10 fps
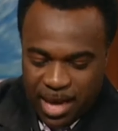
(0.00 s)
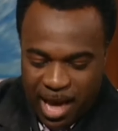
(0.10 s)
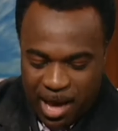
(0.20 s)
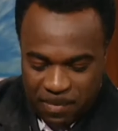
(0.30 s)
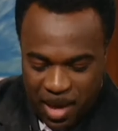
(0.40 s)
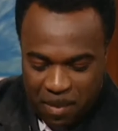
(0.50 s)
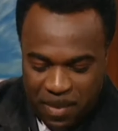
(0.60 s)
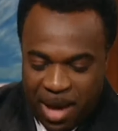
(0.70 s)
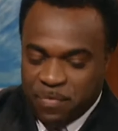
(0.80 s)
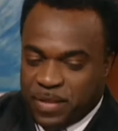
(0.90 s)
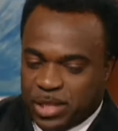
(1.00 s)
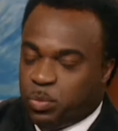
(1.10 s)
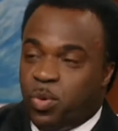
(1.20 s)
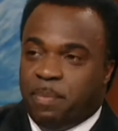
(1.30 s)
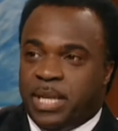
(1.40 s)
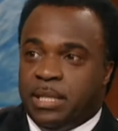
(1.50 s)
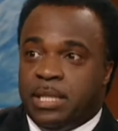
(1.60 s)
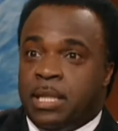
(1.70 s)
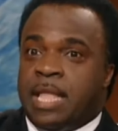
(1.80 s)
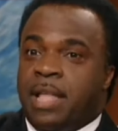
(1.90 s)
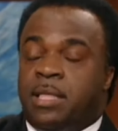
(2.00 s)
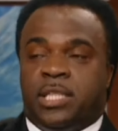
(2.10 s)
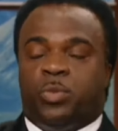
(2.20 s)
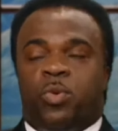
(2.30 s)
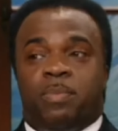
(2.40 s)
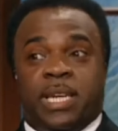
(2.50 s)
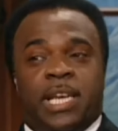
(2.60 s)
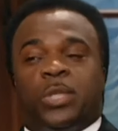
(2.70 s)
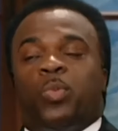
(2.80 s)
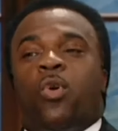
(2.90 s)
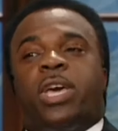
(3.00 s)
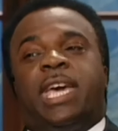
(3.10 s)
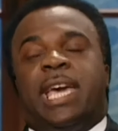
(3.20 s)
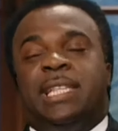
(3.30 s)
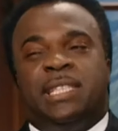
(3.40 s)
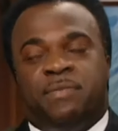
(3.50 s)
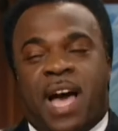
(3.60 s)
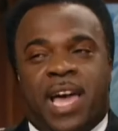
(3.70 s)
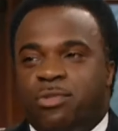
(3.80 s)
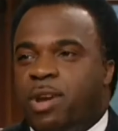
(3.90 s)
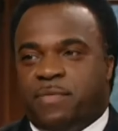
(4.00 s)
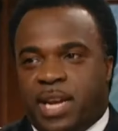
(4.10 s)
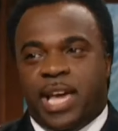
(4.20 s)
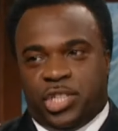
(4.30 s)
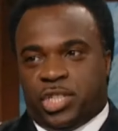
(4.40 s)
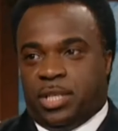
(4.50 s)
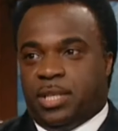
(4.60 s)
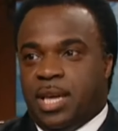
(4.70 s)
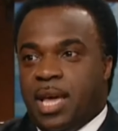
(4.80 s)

um, about this woman that this woman is walking in divine revelation.